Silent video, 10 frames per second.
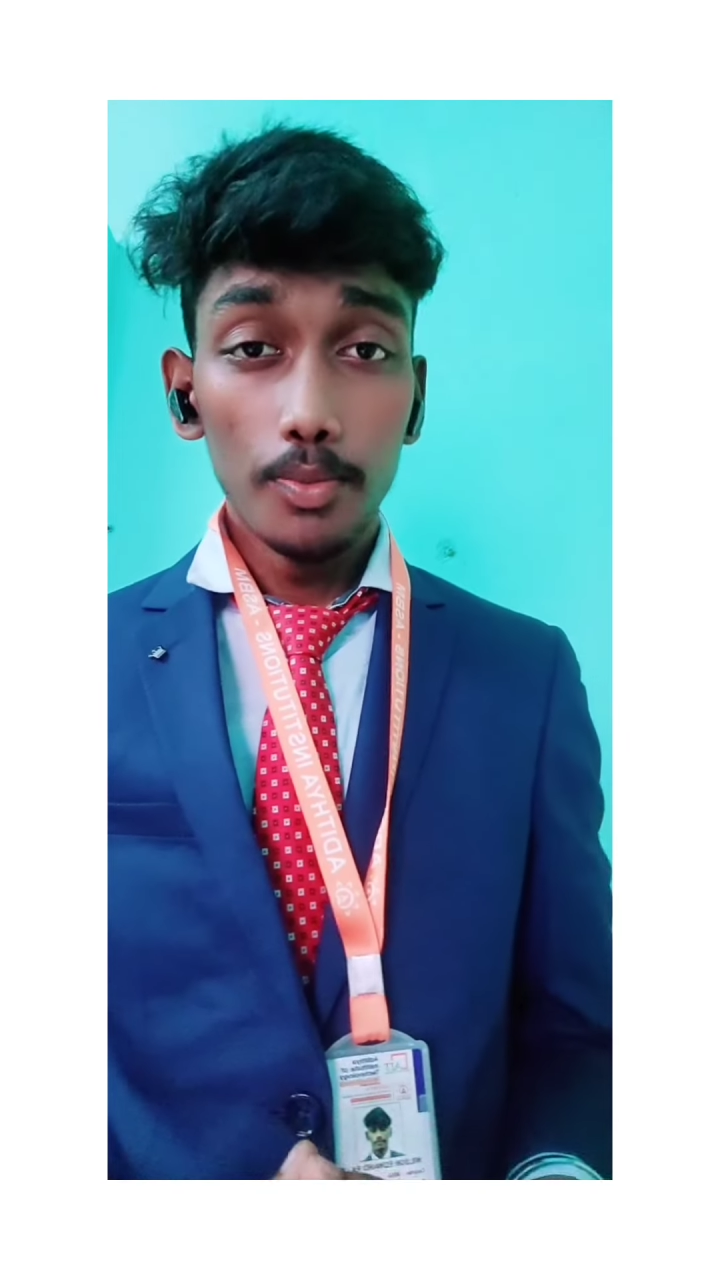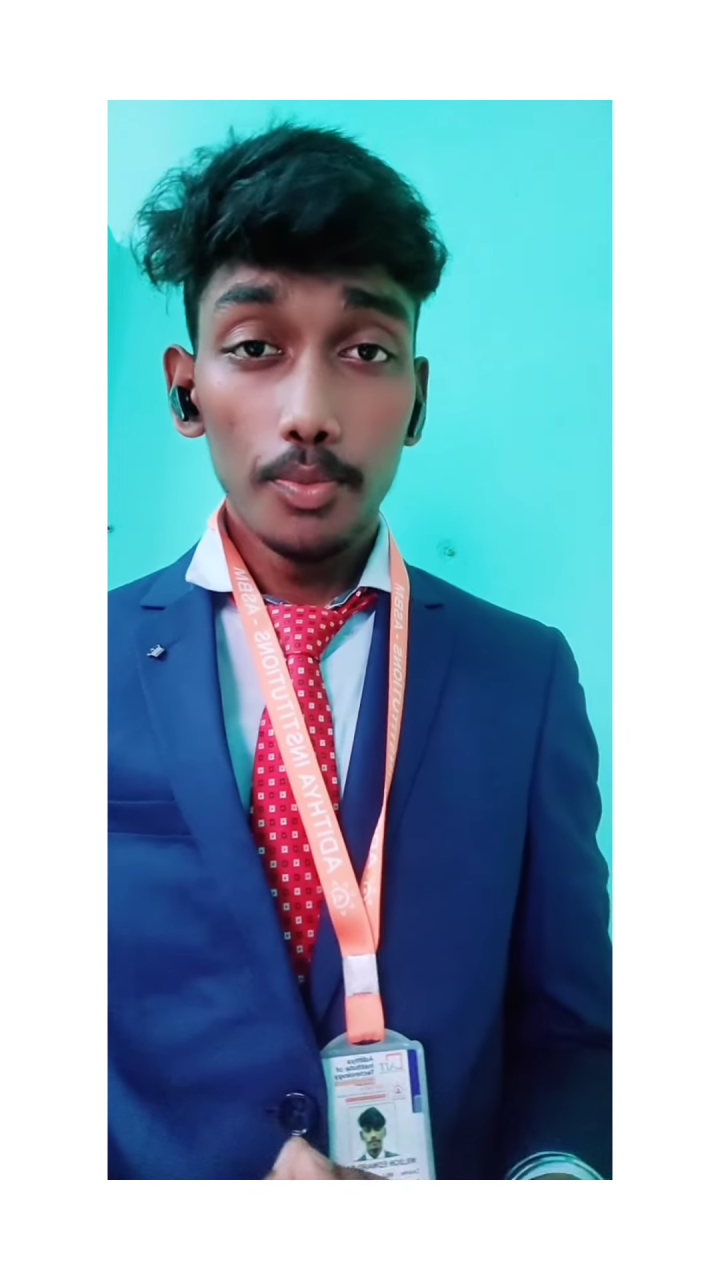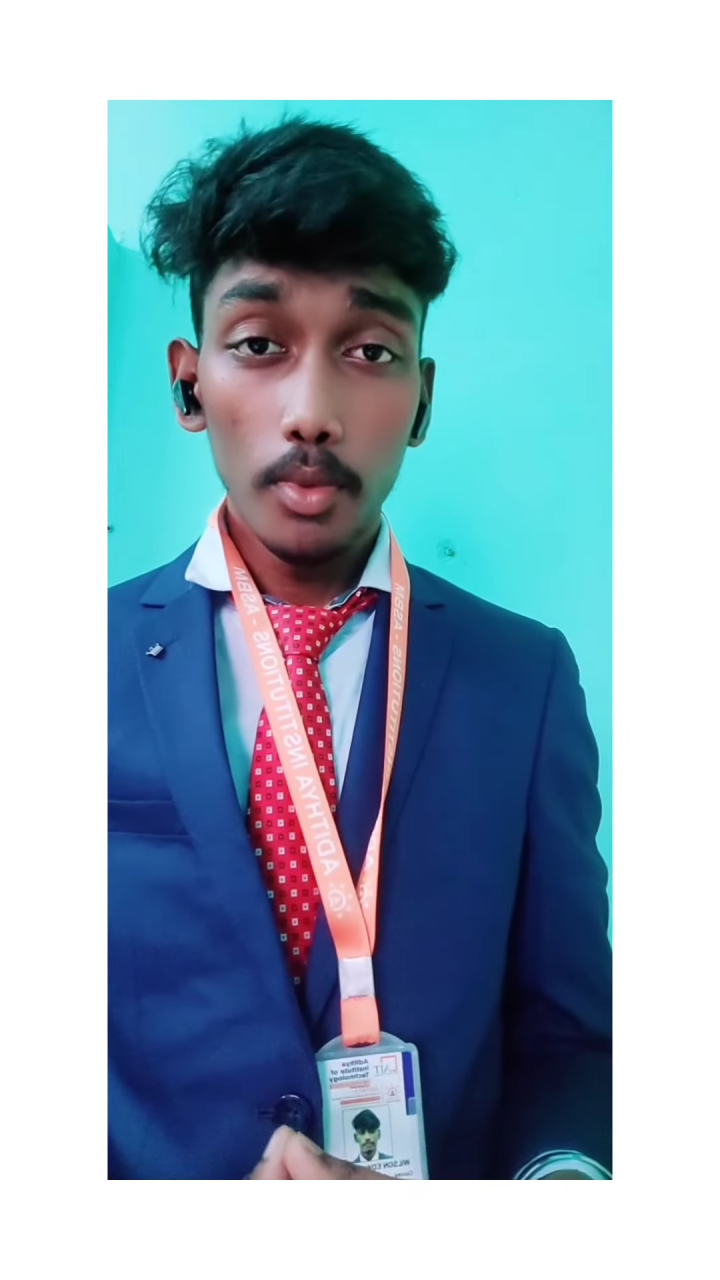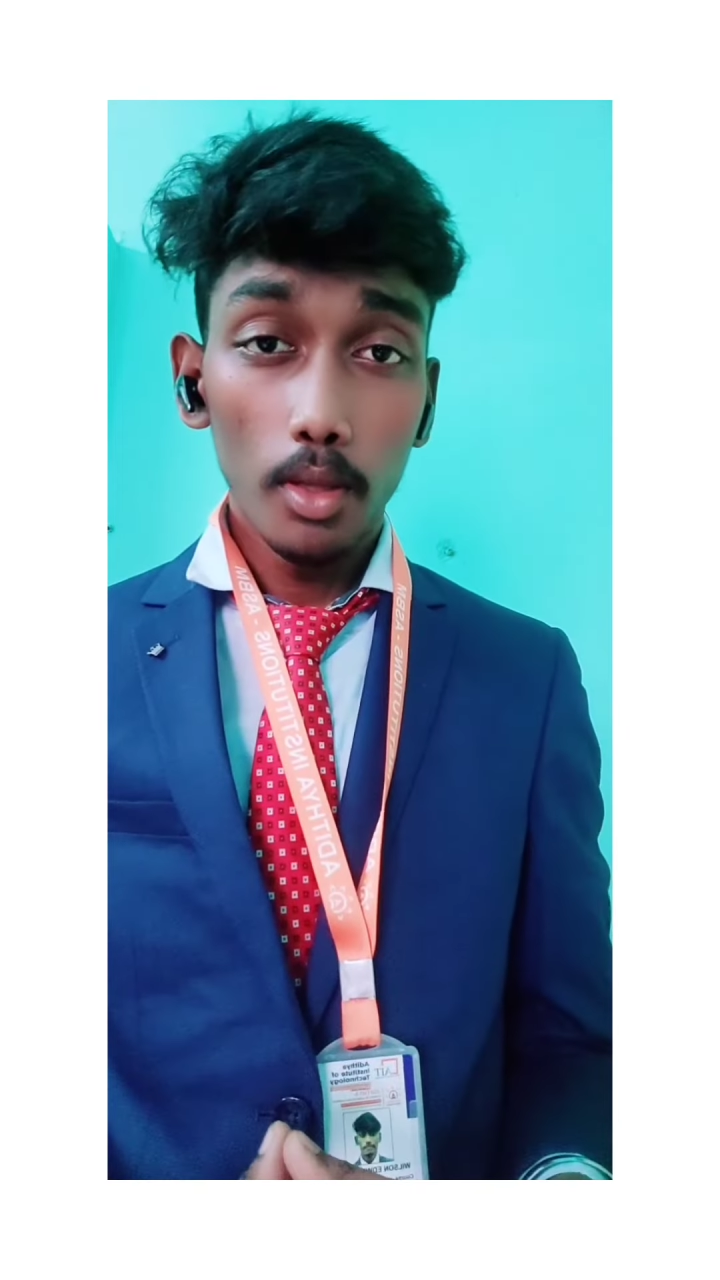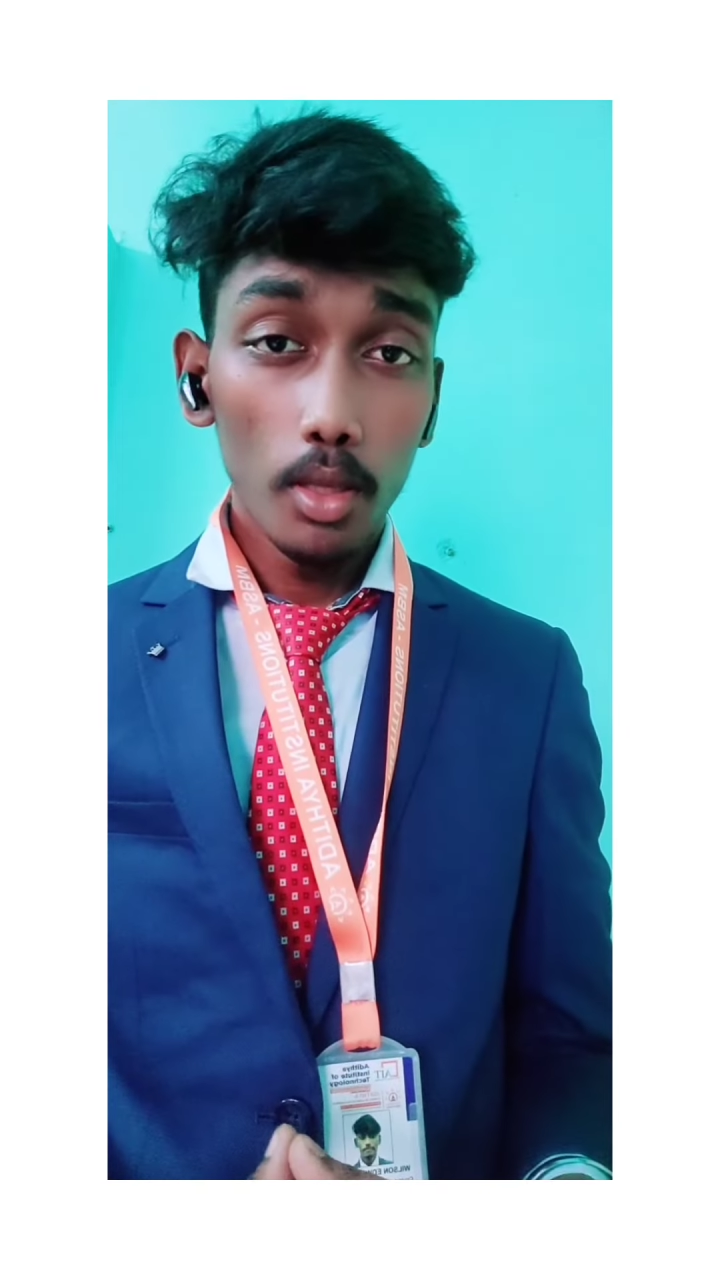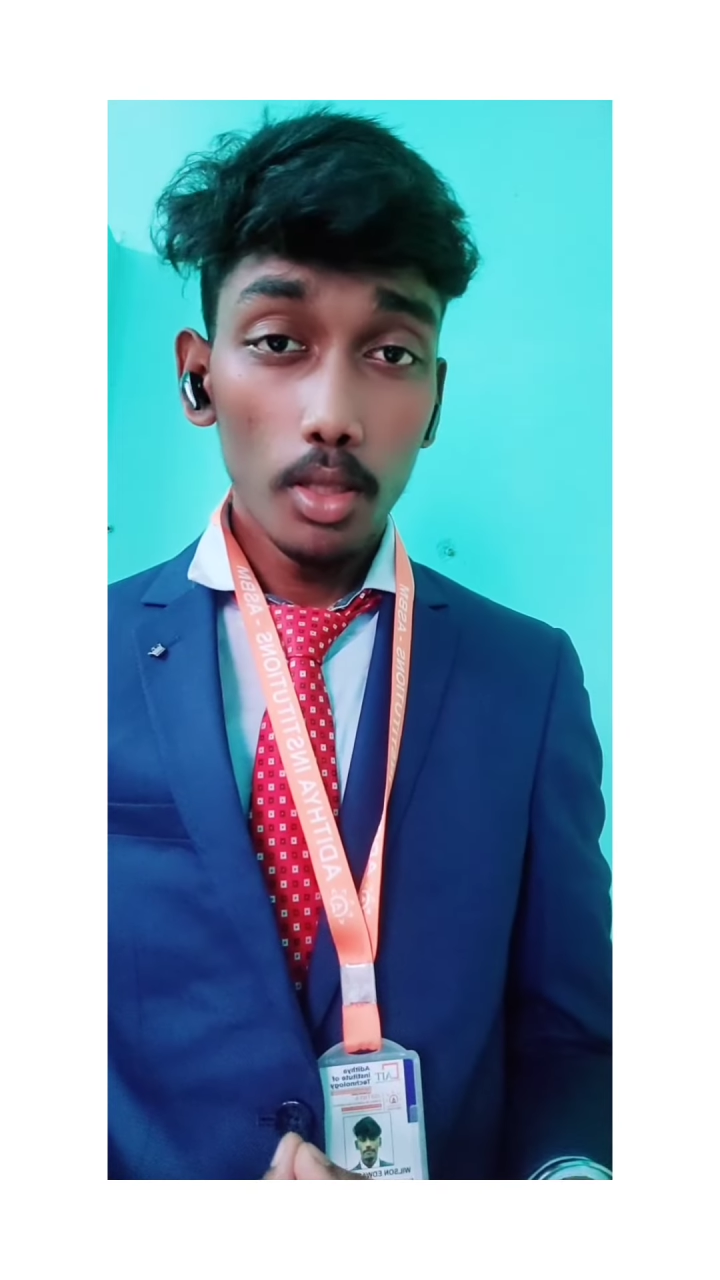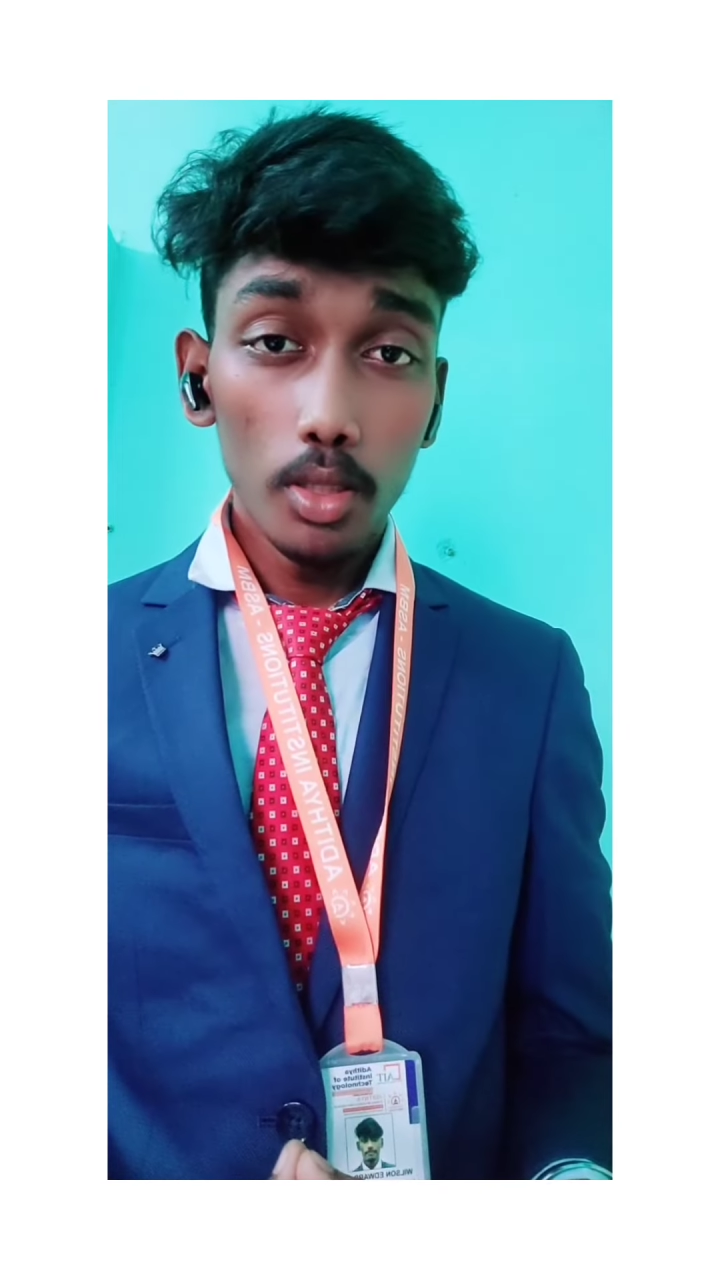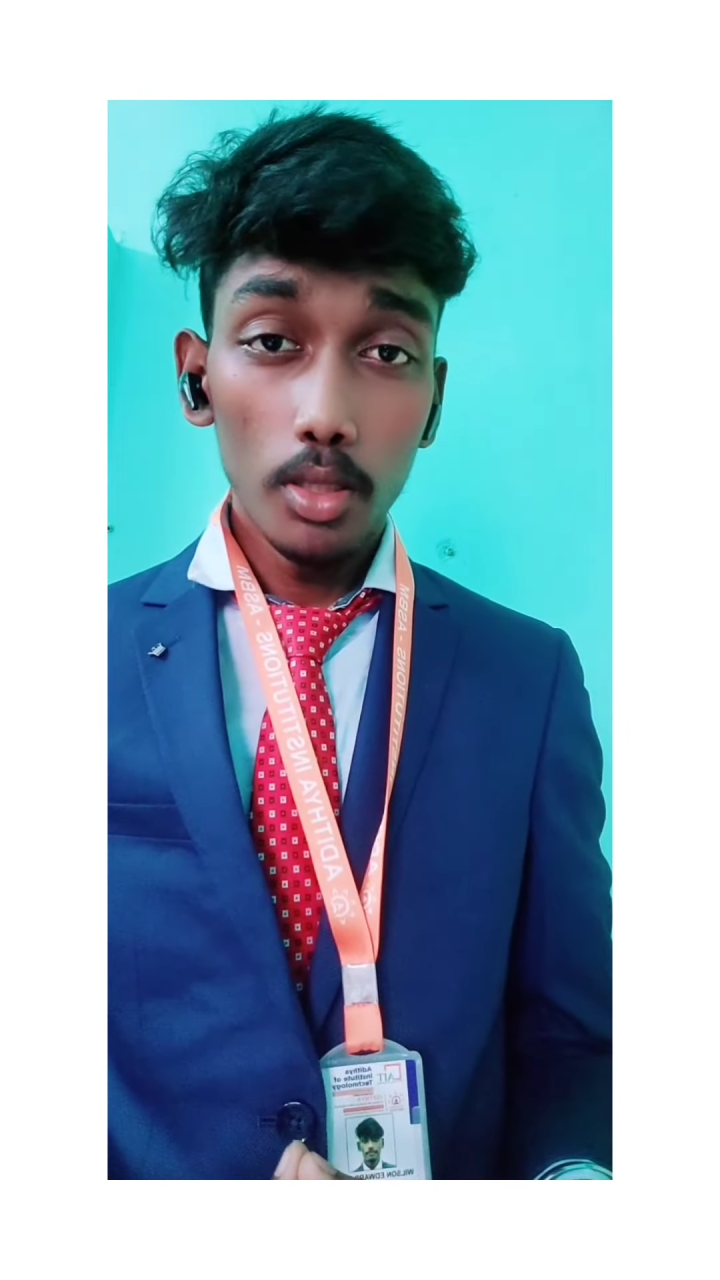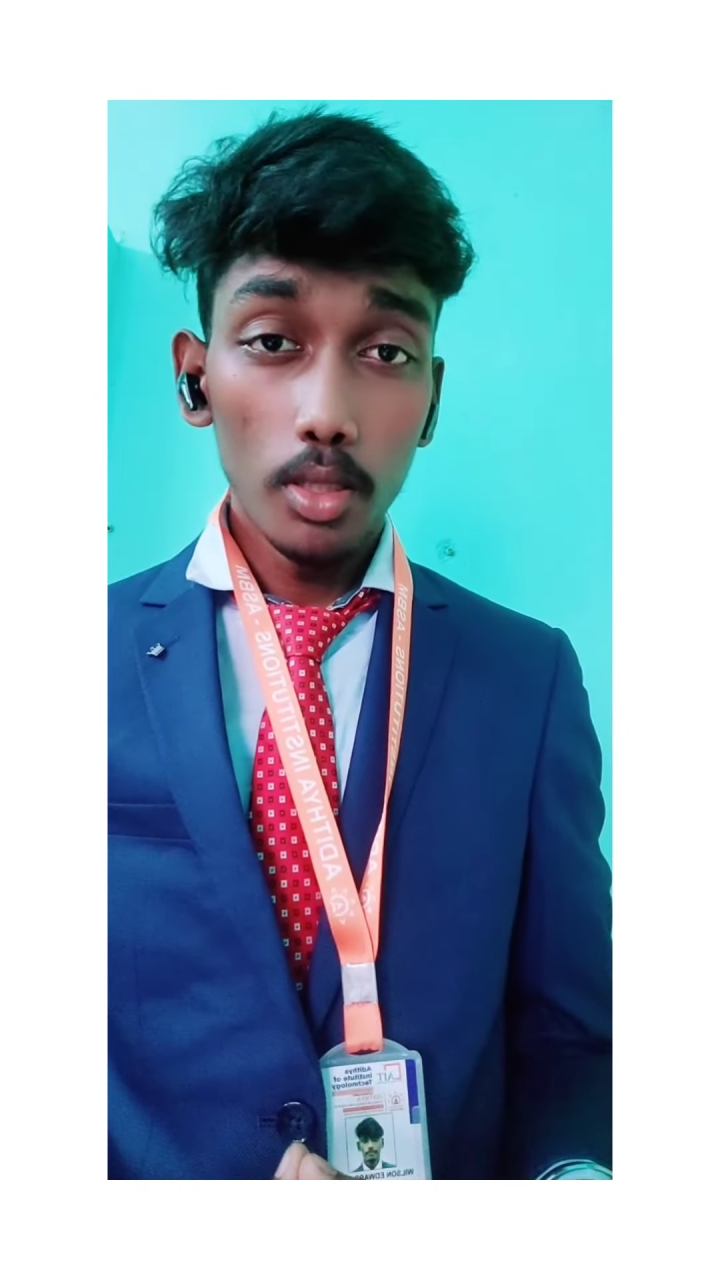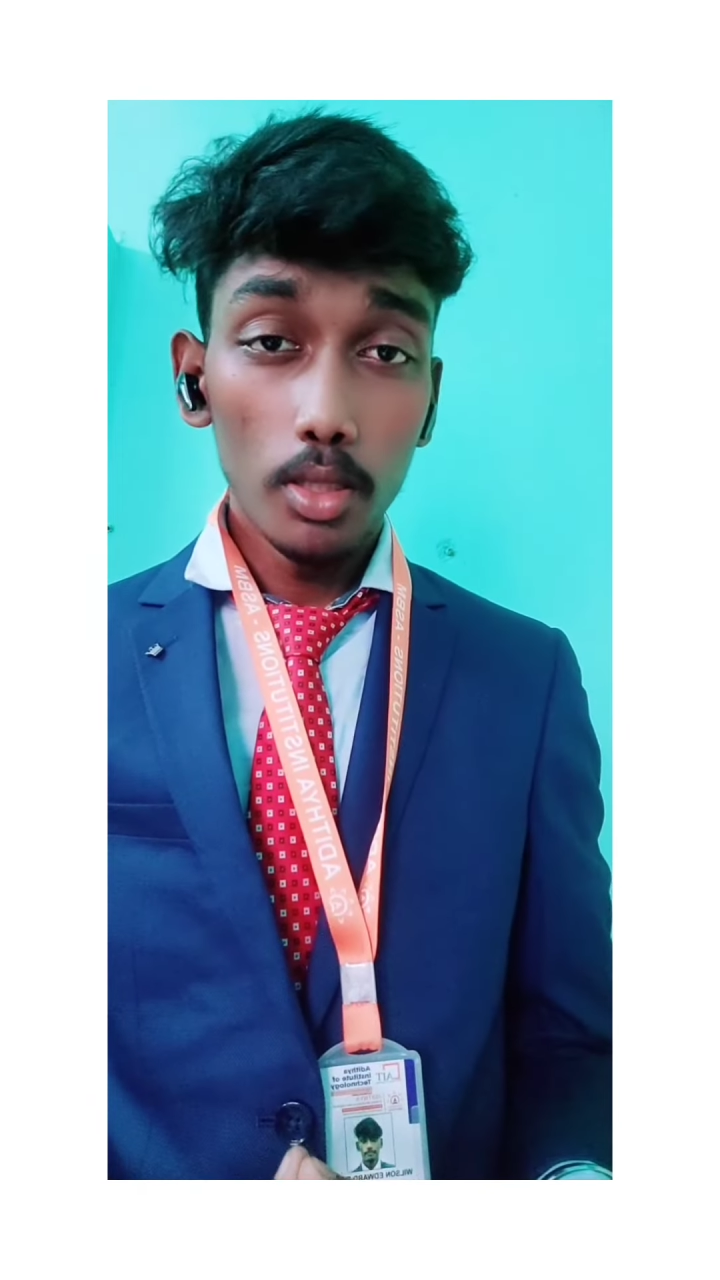So these are the